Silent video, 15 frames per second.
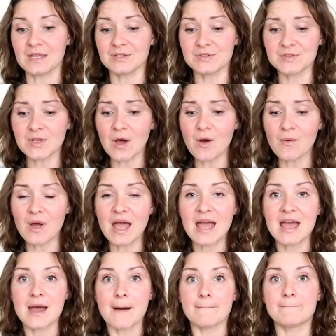So
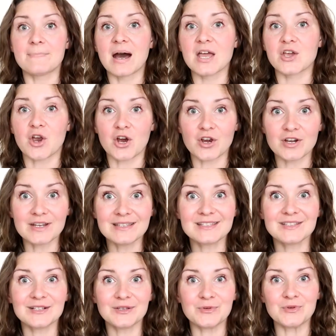my current
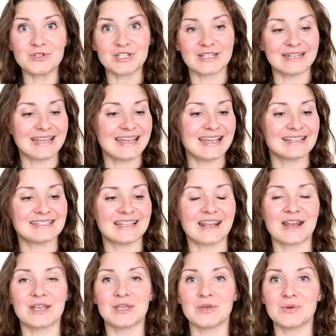solution is that
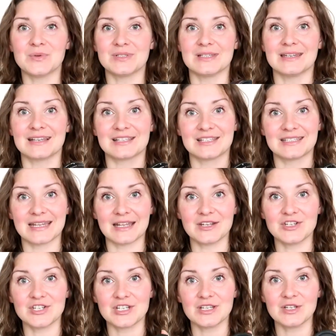I use an
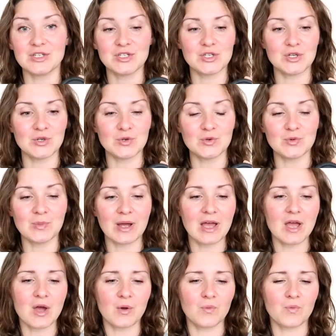extension tube,
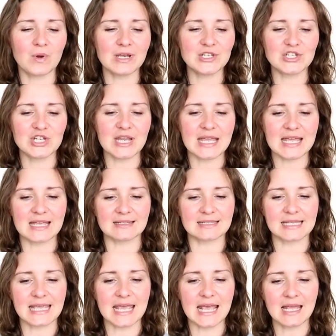which is
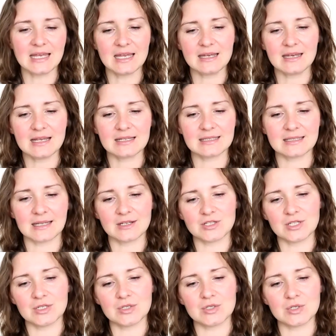Canon
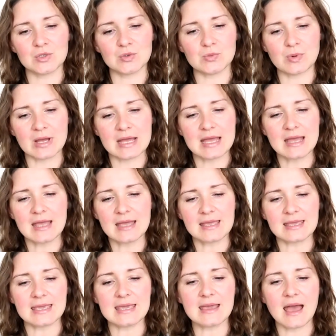extension tube
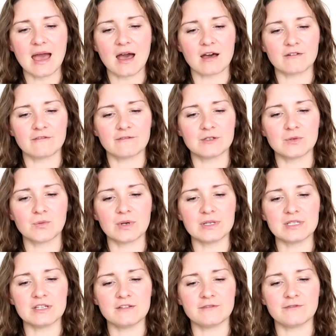
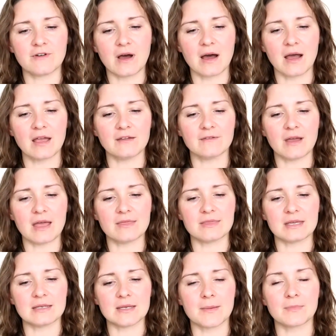EF25 and
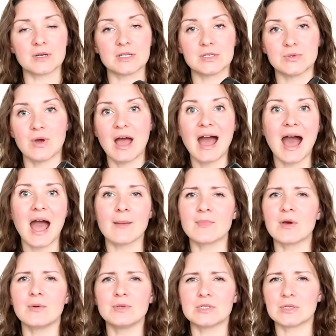then number 2. I'm
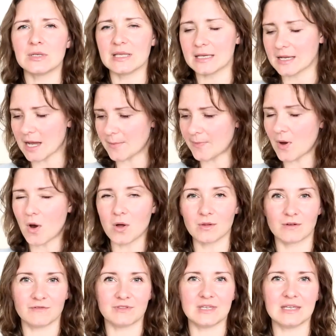going to link up all
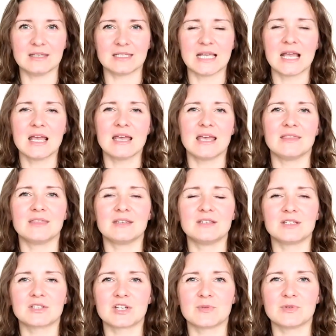of these in the
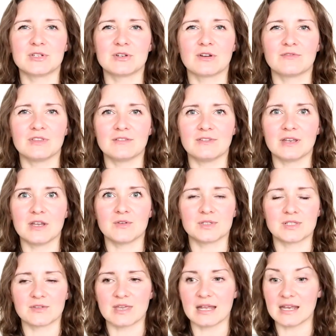description of the video
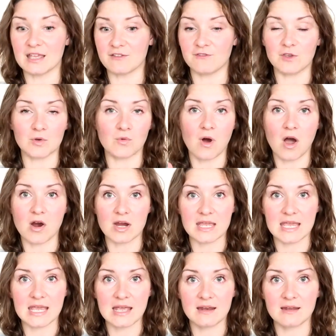so that if you are
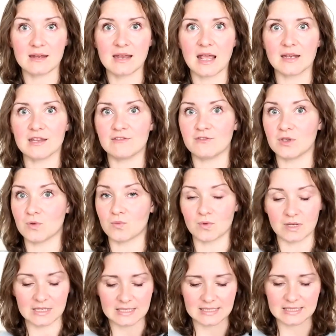Canon and if you
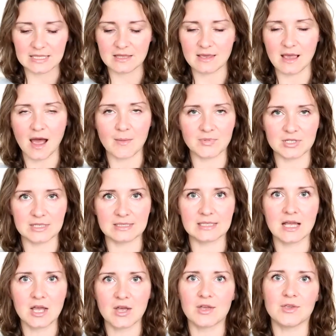want to see the options,
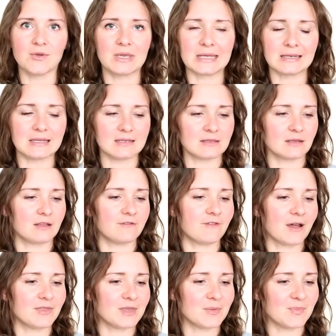you can easily
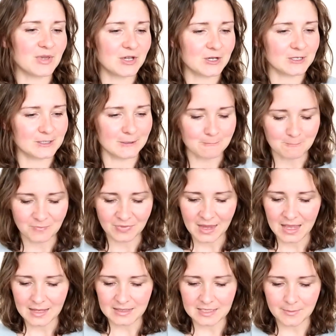find them, because
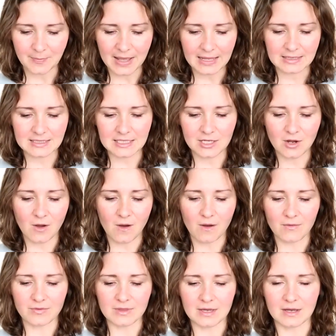depending
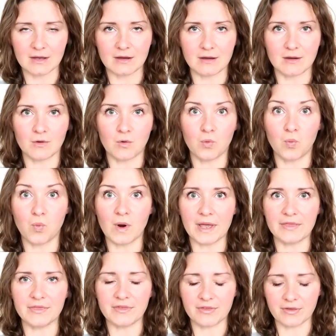on the
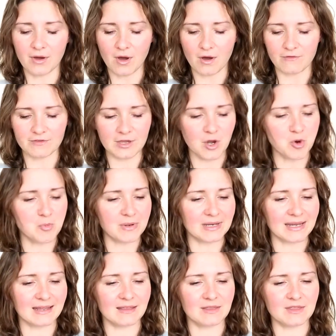width of the
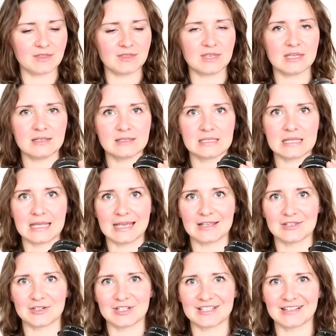opening, these
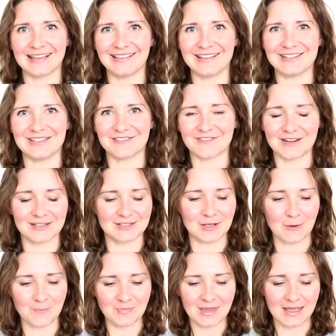things are slightly different.
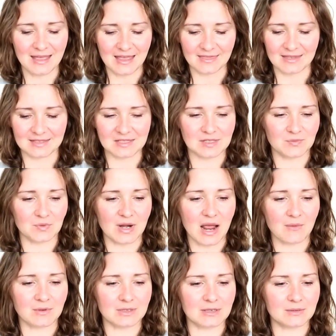So this is what
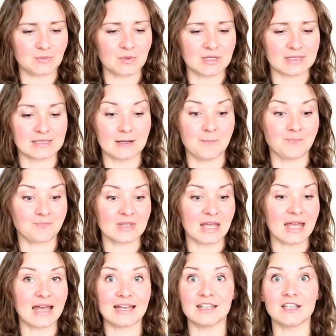I was
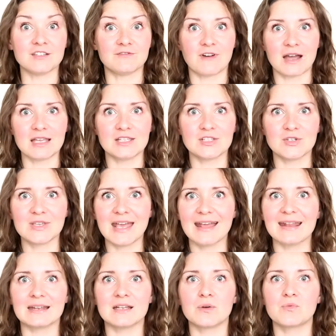advised to get,
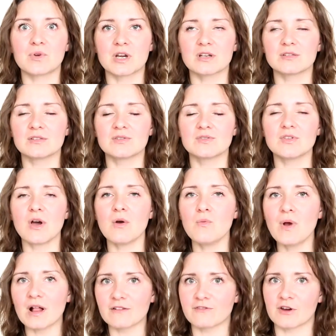and it works so
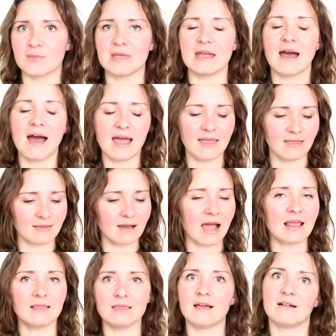well for me.
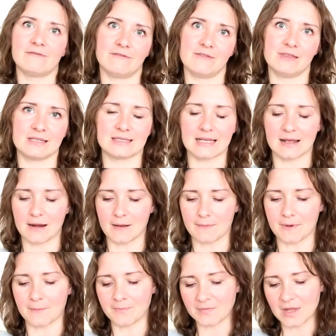I love the
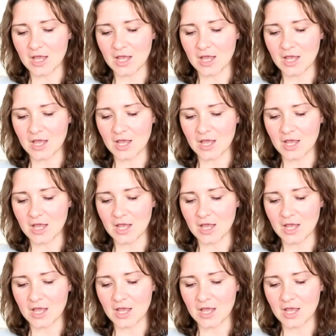setup.